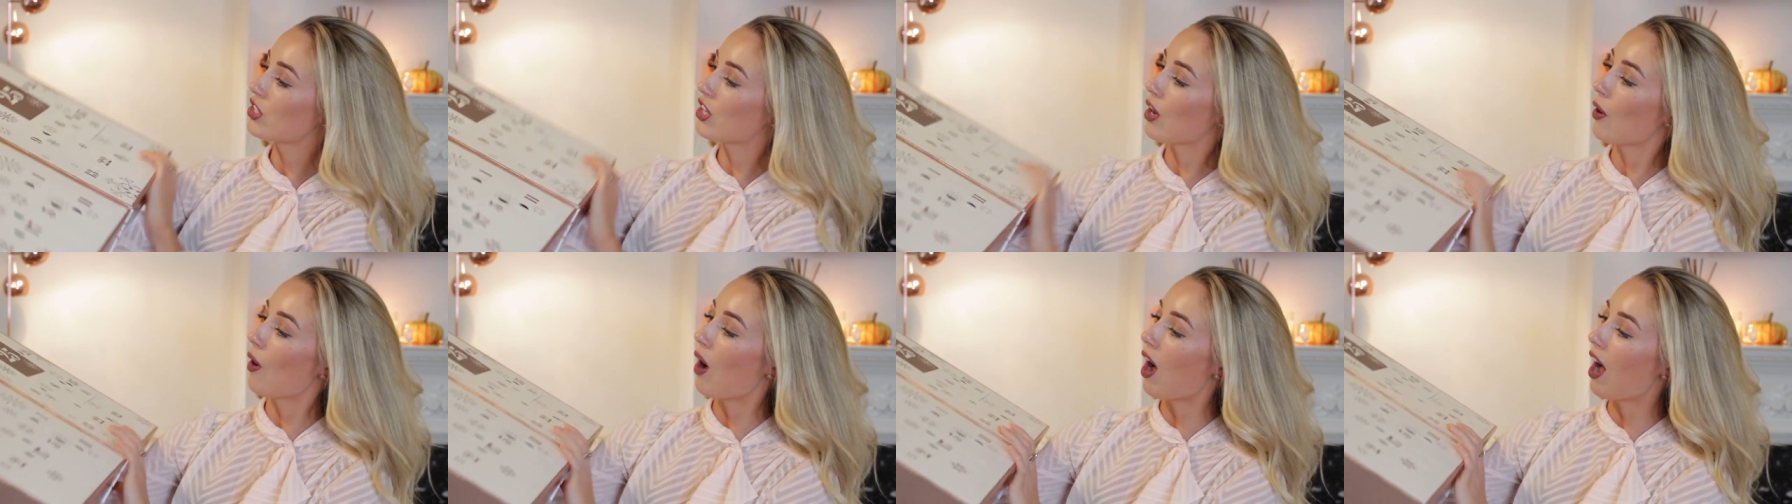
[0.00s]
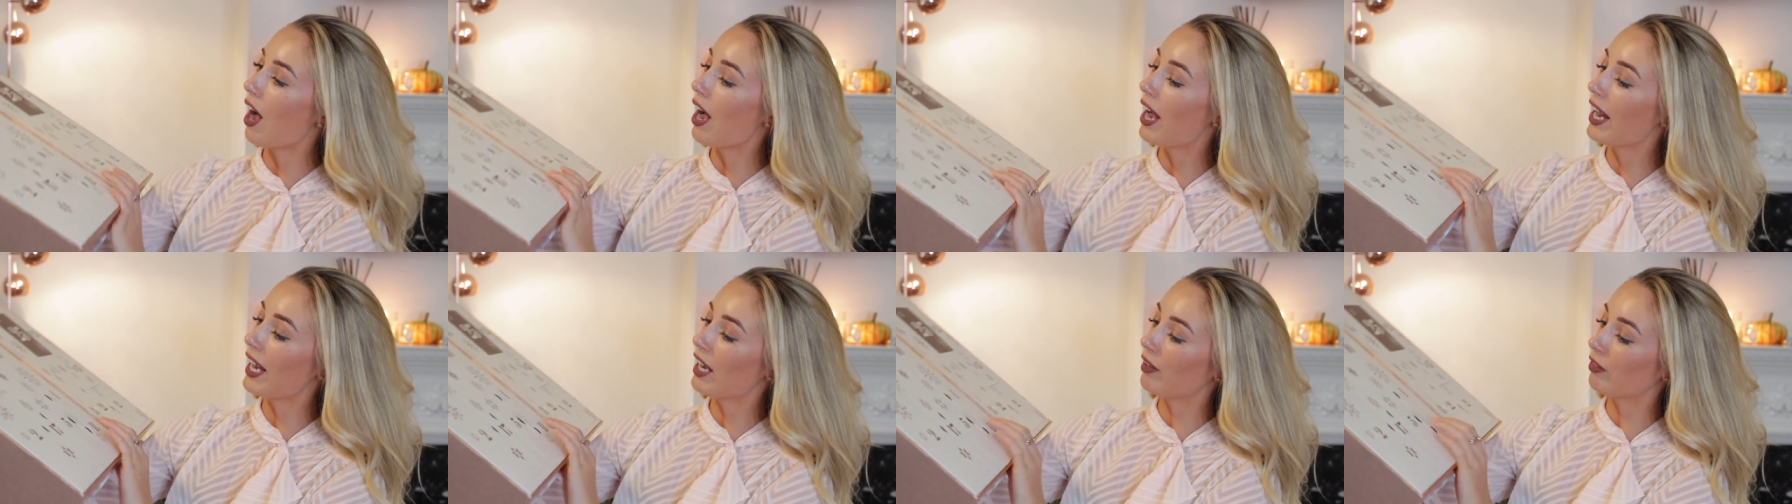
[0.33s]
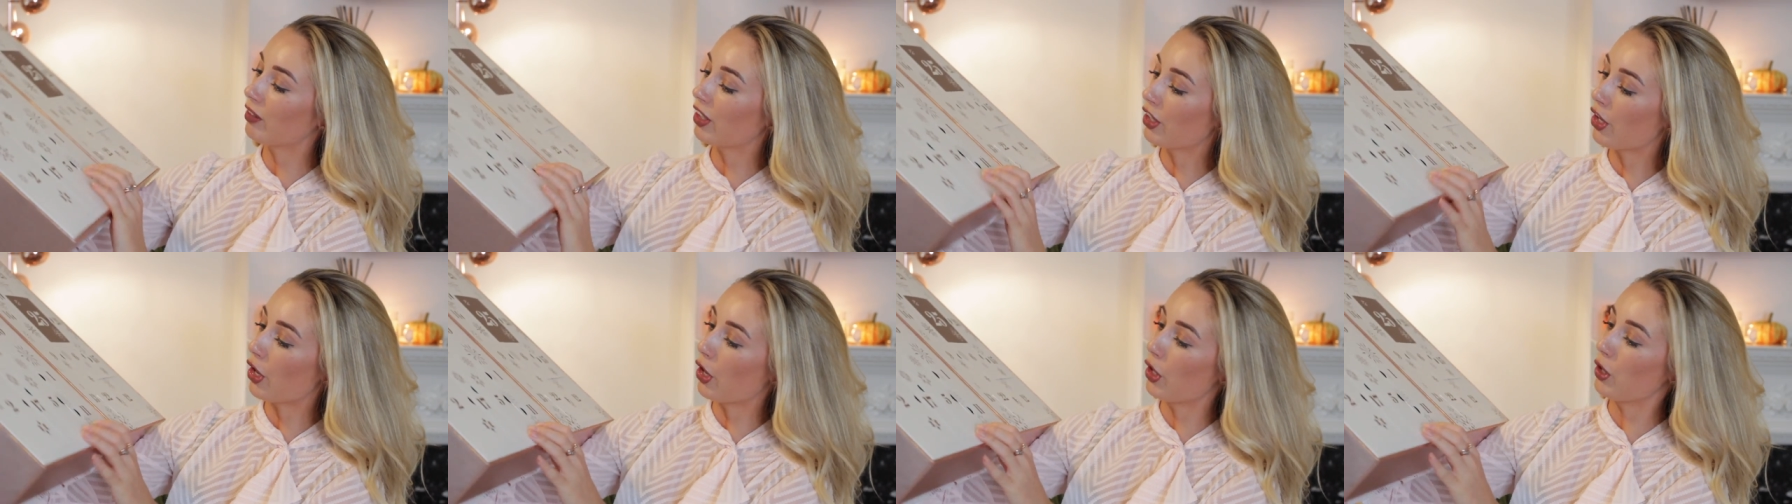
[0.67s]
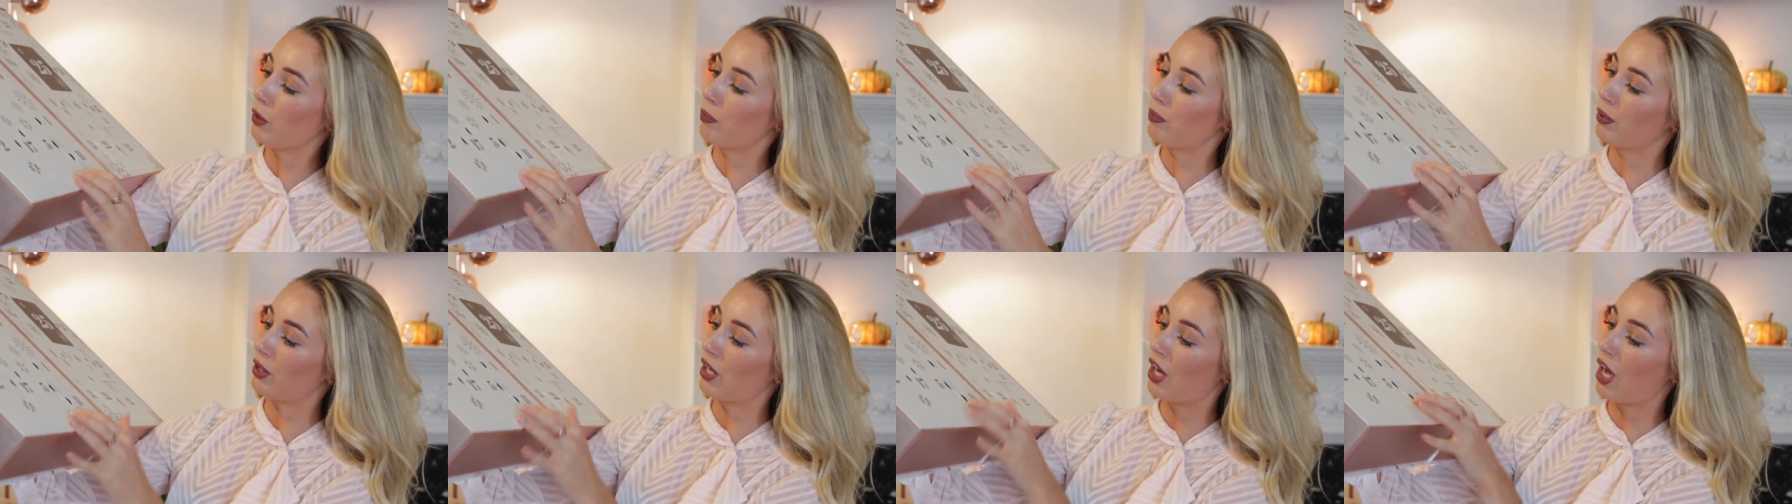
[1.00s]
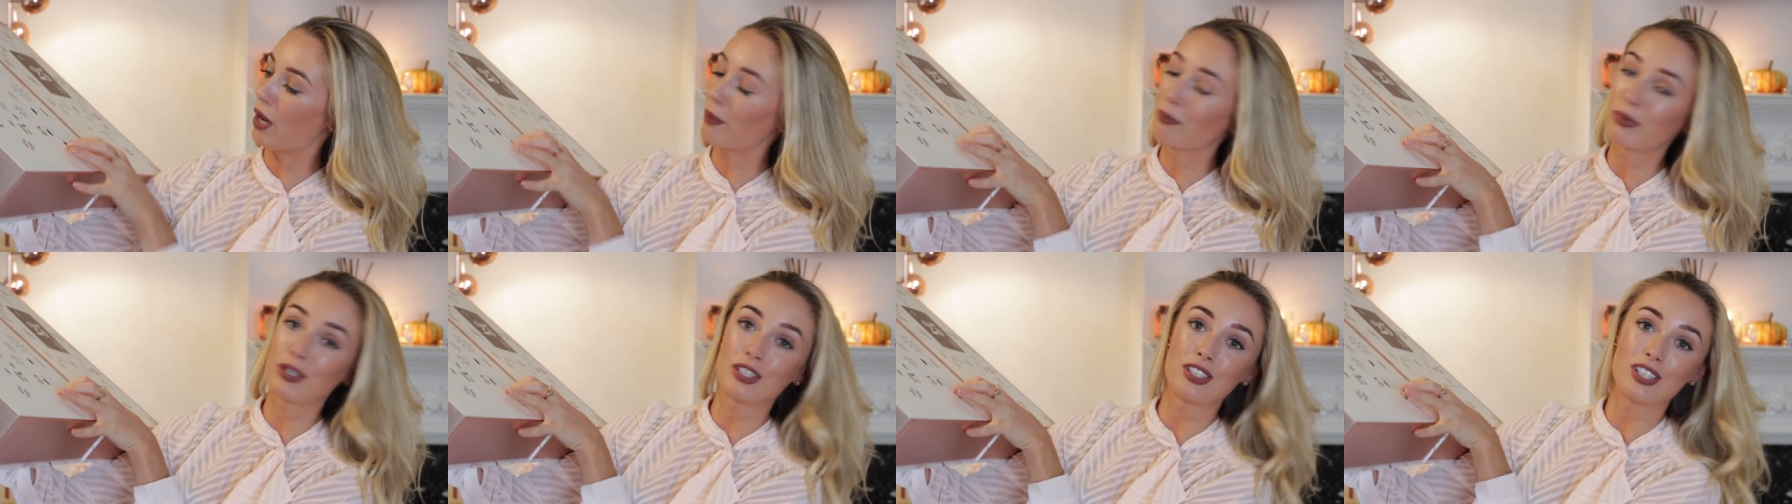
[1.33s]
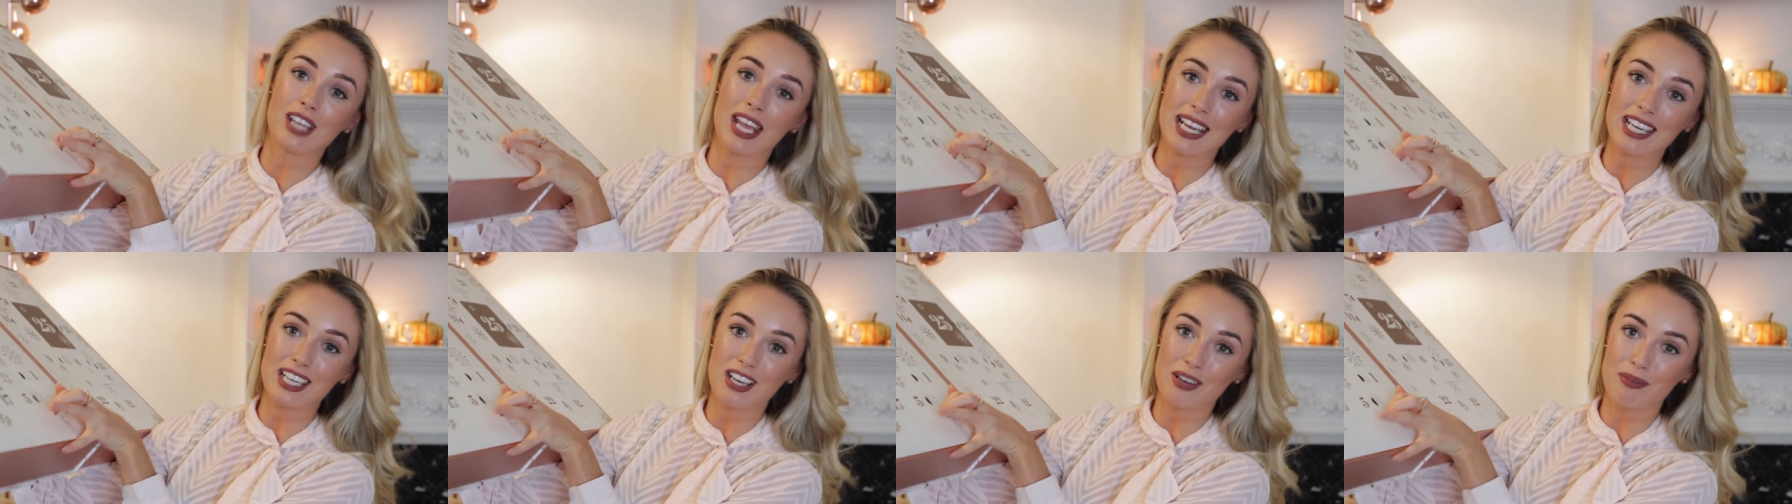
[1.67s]
So I am going to open up
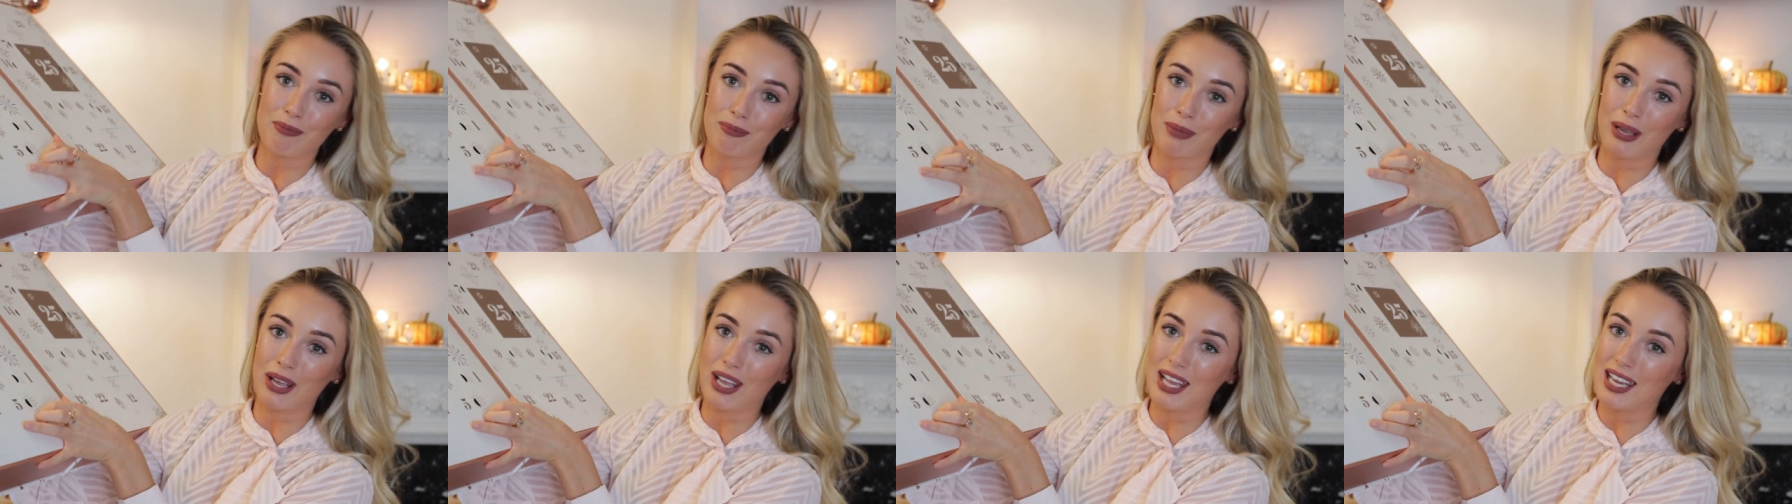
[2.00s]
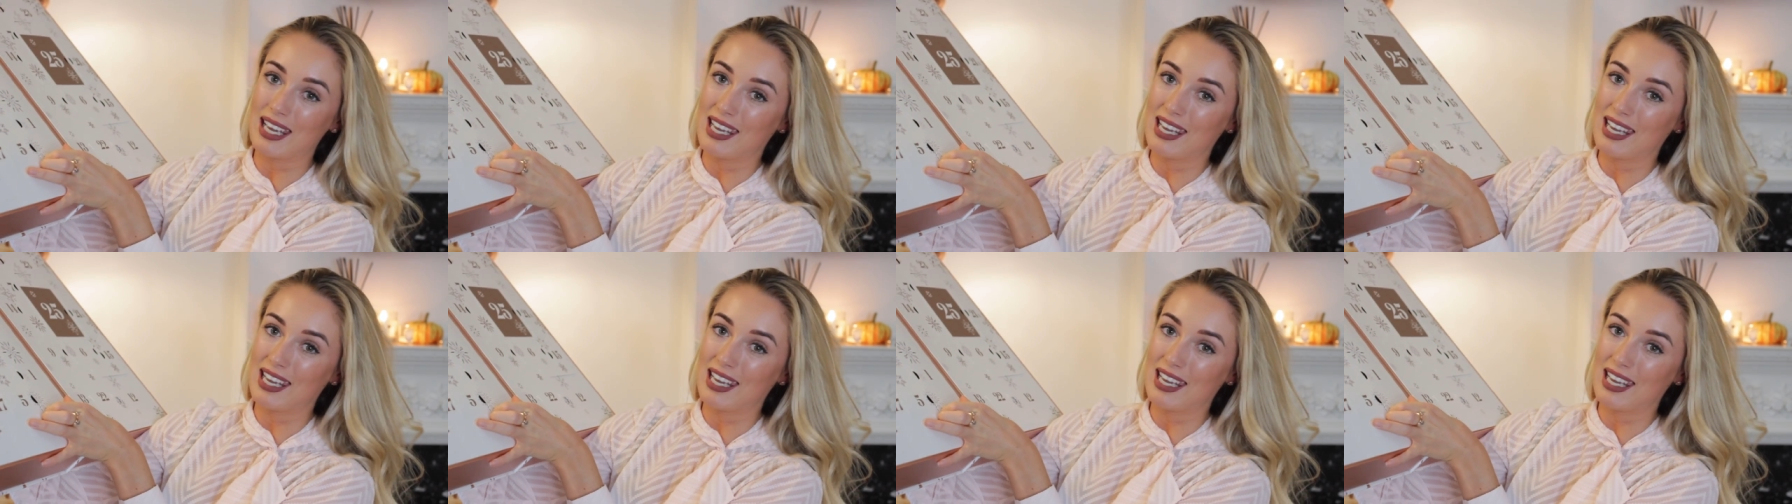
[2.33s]
day number